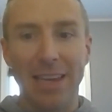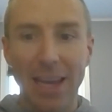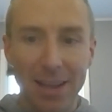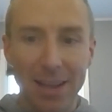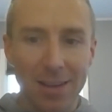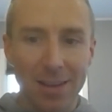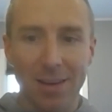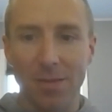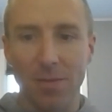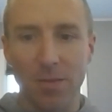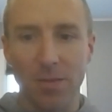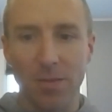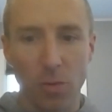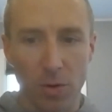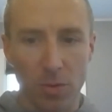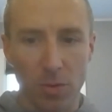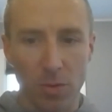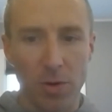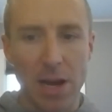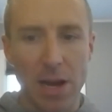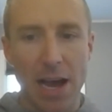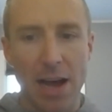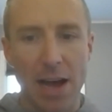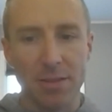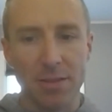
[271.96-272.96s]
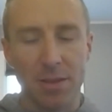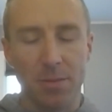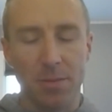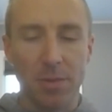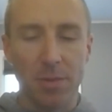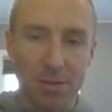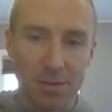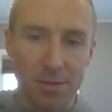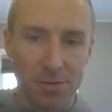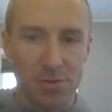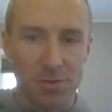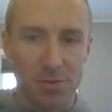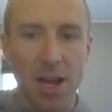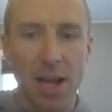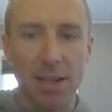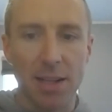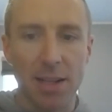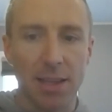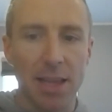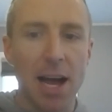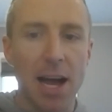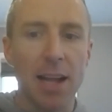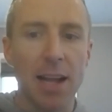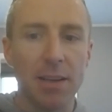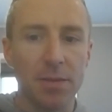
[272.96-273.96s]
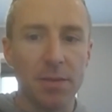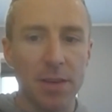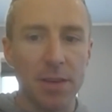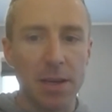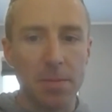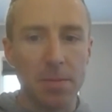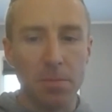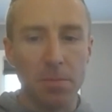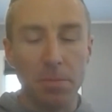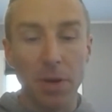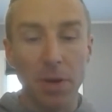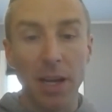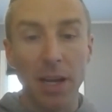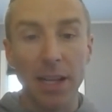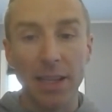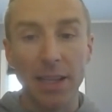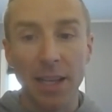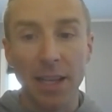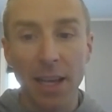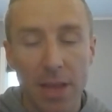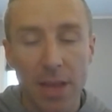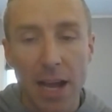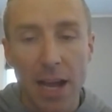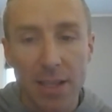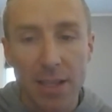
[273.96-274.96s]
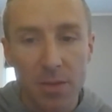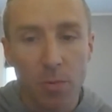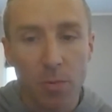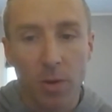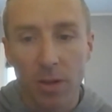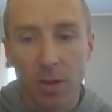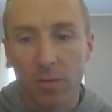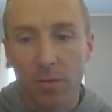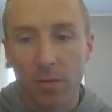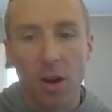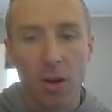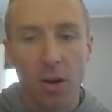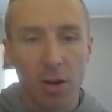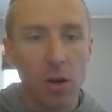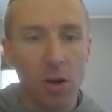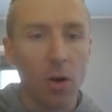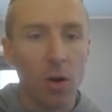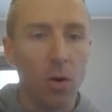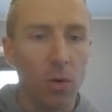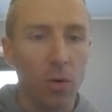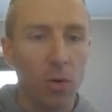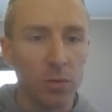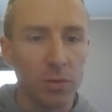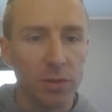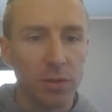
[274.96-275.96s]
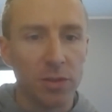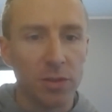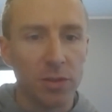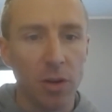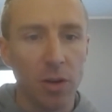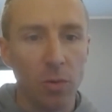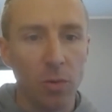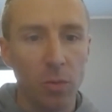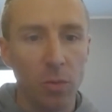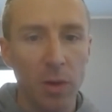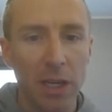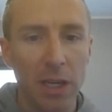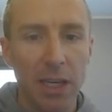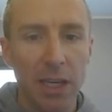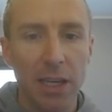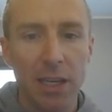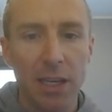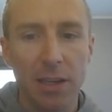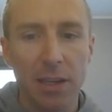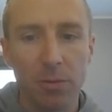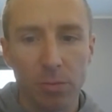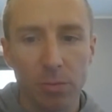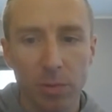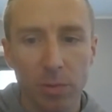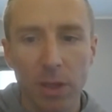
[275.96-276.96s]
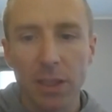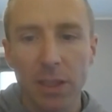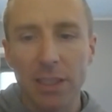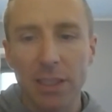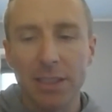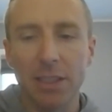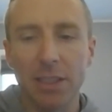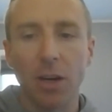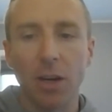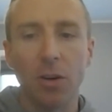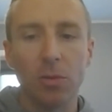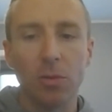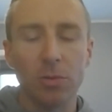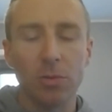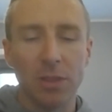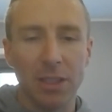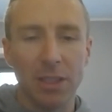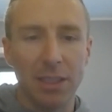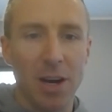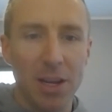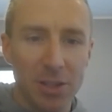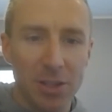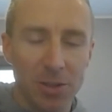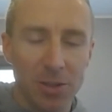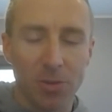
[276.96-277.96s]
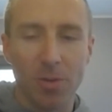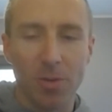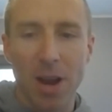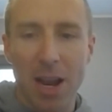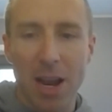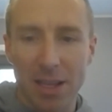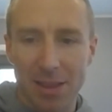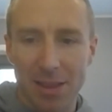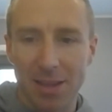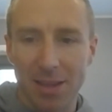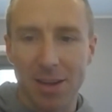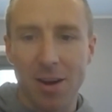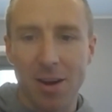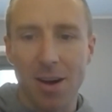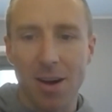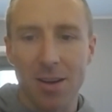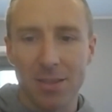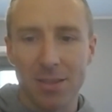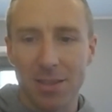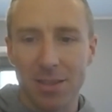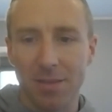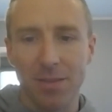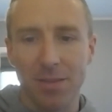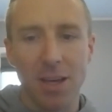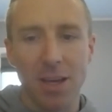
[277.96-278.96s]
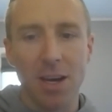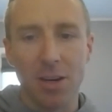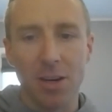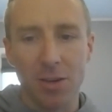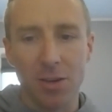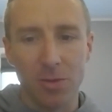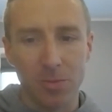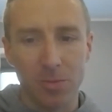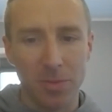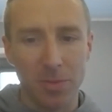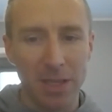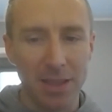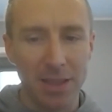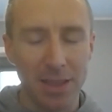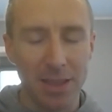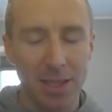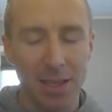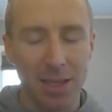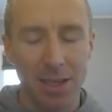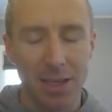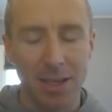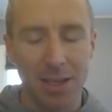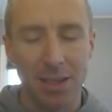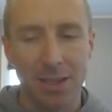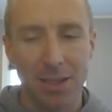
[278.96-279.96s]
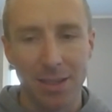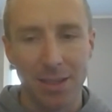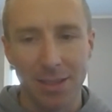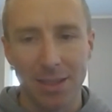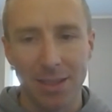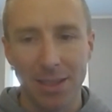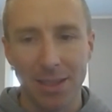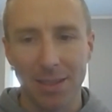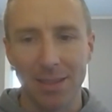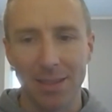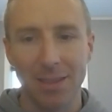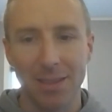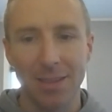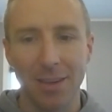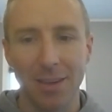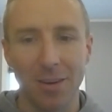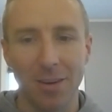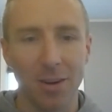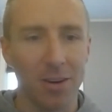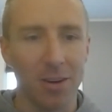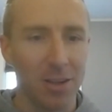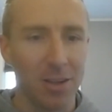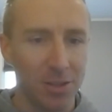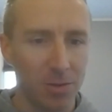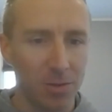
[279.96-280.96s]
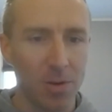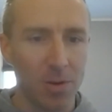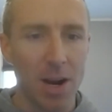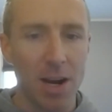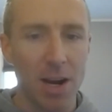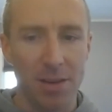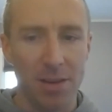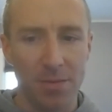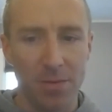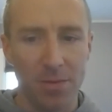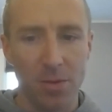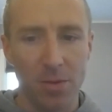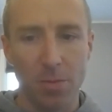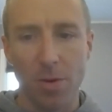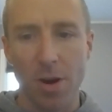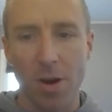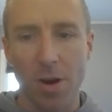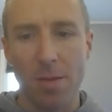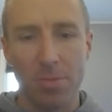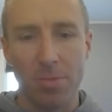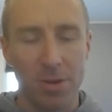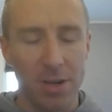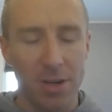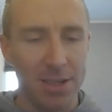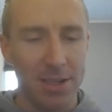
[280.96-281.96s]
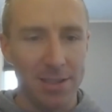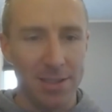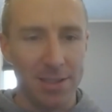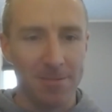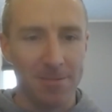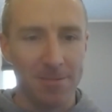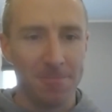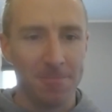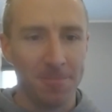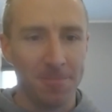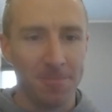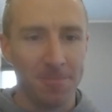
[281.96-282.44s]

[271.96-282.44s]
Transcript: get affordable housing because there's not a lot of it, but that's one of our goals. So we really don't underwrite the cost of the home in the in our underwriting for the properties.